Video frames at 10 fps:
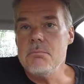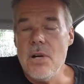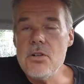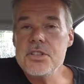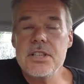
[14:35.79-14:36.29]

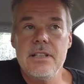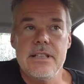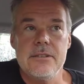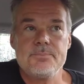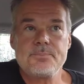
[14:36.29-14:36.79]

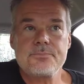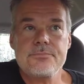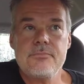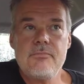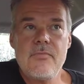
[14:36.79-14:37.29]
emotionally
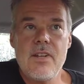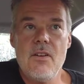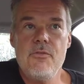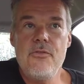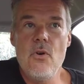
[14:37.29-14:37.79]

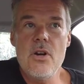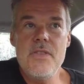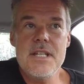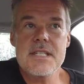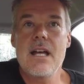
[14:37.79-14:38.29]
for
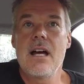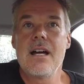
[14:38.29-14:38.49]
this,